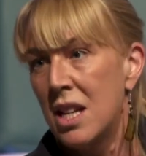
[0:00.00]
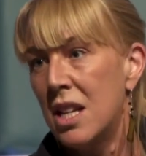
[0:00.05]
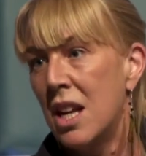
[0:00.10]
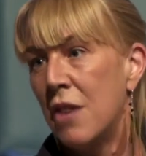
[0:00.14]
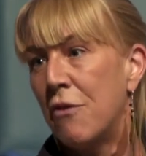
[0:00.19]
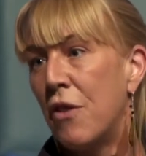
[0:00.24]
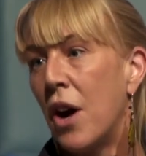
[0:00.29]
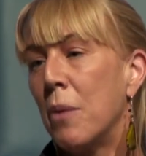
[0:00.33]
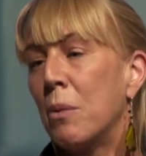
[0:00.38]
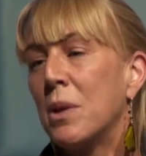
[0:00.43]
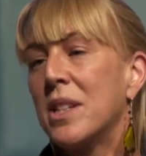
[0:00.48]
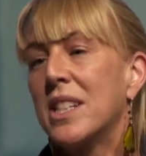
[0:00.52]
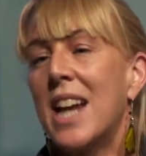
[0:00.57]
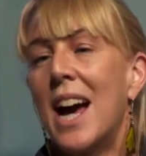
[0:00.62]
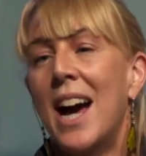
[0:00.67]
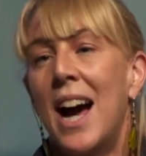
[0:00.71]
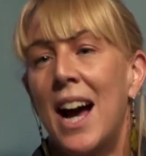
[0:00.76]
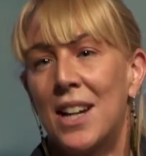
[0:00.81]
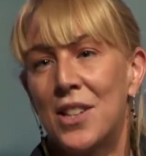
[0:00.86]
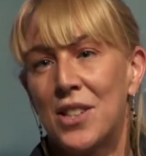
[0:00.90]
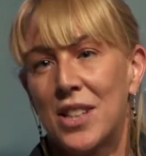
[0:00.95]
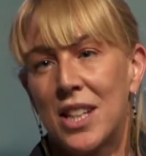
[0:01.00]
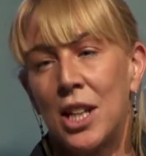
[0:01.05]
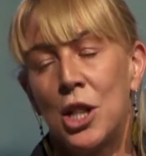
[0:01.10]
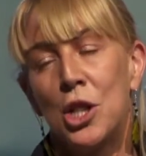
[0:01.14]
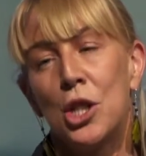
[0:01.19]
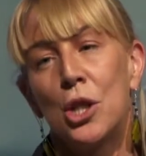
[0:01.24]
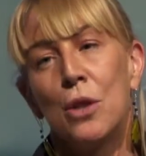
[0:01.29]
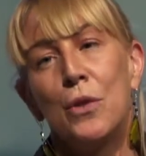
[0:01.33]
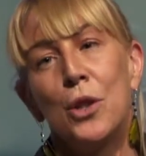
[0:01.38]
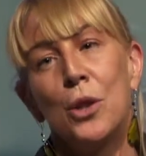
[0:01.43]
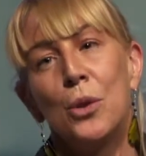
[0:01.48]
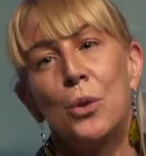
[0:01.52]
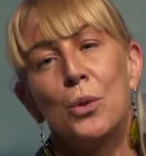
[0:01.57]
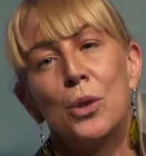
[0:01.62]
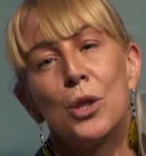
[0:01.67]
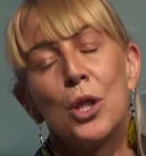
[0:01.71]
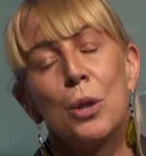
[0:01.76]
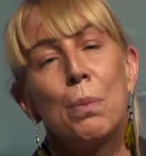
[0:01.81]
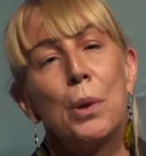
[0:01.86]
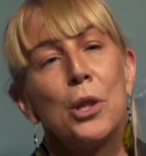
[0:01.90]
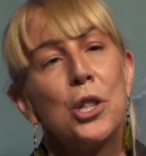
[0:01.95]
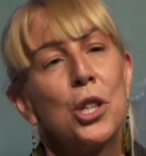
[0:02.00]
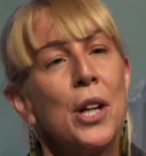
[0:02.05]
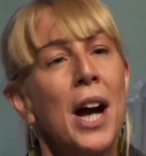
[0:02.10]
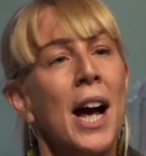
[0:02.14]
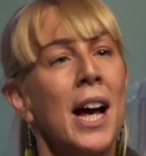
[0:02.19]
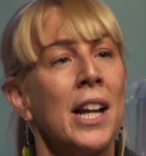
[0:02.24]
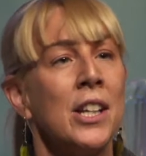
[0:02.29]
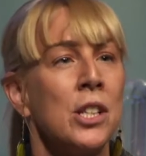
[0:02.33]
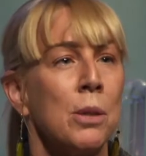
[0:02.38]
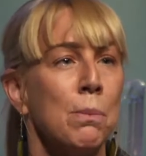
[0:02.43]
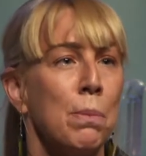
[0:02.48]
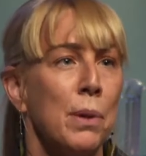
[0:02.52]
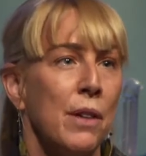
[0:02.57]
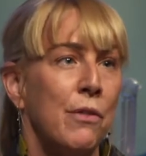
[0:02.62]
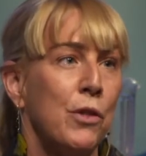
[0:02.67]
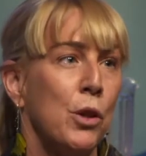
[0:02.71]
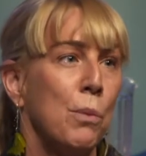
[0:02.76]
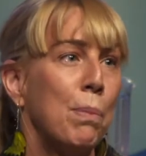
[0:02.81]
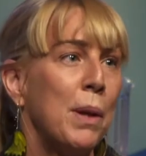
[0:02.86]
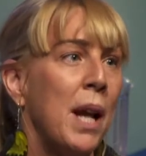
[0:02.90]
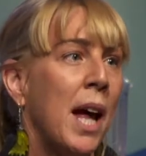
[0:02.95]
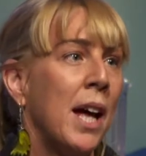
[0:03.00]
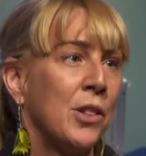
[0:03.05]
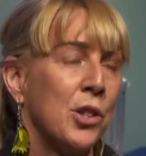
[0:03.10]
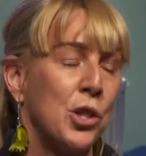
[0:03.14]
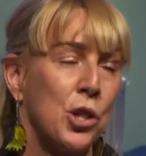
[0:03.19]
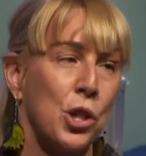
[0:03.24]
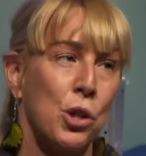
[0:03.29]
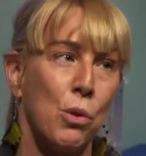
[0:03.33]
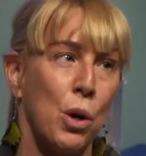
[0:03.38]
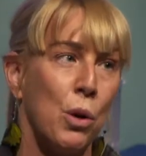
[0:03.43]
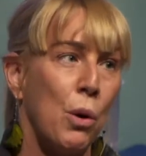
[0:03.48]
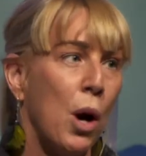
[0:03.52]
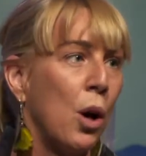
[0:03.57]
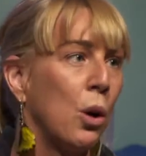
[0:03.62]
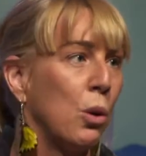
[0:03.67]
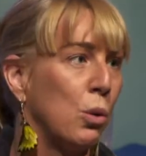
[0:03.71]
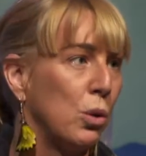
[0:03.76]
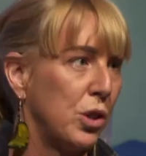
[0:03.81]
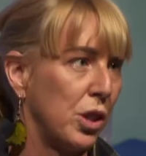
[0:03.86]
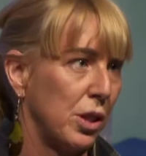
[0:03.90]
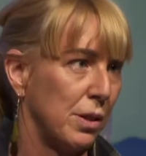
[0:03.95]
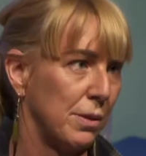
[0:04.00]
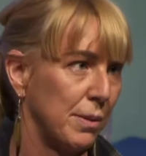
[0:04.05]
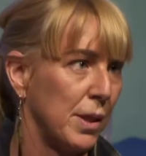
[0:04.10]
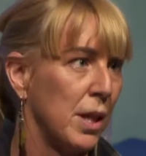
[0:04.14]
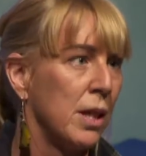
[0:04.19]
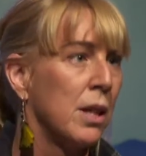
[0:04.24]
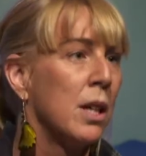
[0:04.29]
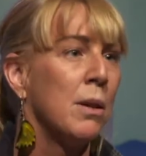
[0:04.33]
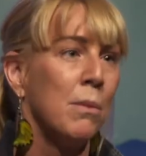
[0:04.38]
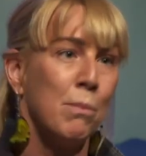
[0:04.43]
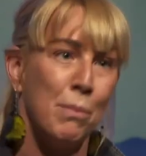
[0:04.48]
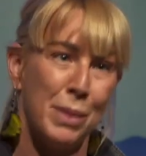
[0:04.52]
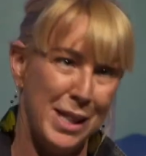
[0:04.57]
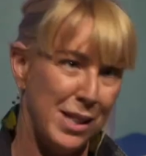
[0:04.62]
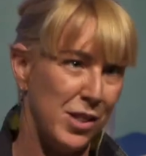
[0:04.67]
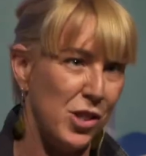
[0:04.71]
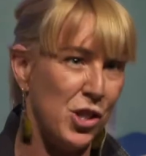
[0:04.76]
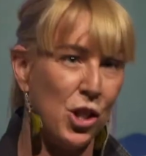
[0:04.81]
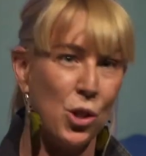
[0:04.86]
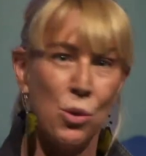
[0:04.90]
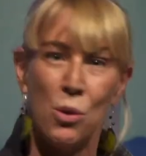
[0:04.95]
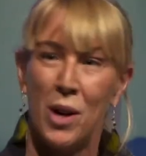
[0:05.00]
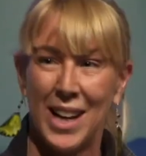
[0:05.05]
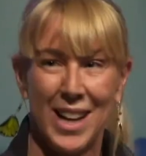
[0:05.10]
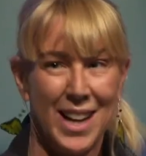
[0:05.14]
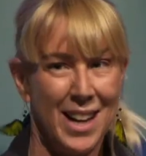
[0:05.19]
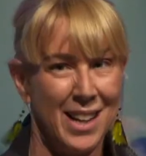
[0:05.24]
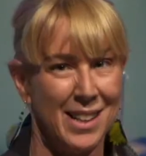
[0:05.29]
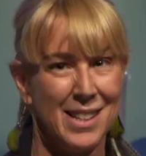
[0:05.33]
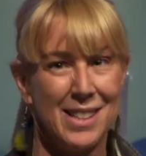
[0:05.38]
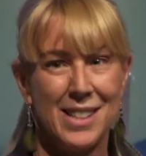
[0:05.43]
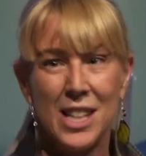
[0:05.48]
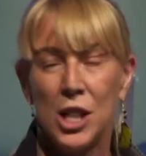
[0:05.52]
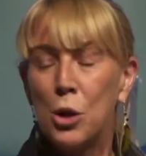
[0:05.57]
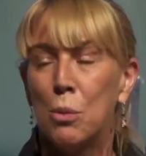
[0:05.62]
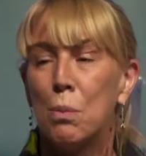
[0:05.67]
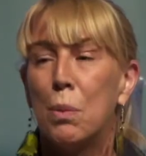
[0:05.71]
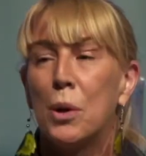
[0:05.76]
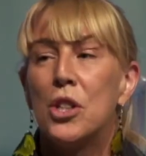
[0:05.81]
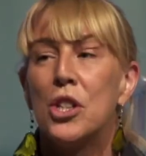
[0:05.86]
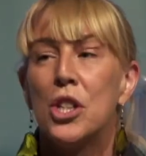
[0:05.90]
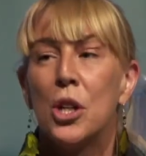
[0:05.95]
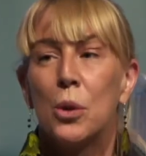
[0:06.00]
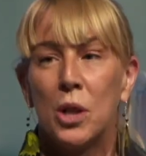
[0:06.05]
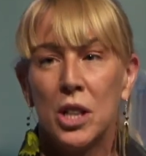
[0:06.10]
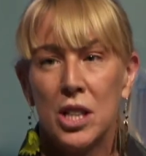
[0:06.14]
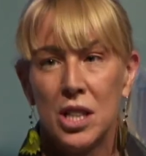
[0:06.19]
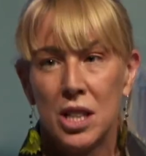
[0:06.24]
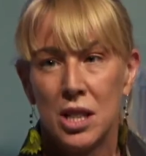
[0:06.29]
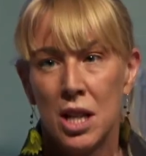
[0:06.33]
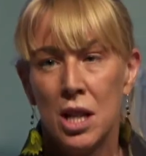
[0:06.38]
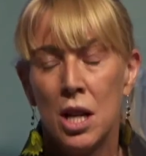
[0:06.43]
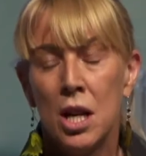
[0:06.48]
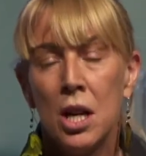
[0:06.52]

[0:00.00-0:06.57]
If I was to ask each of you to put your hand up if you plan to grow old, please do, I can't see you, but do it.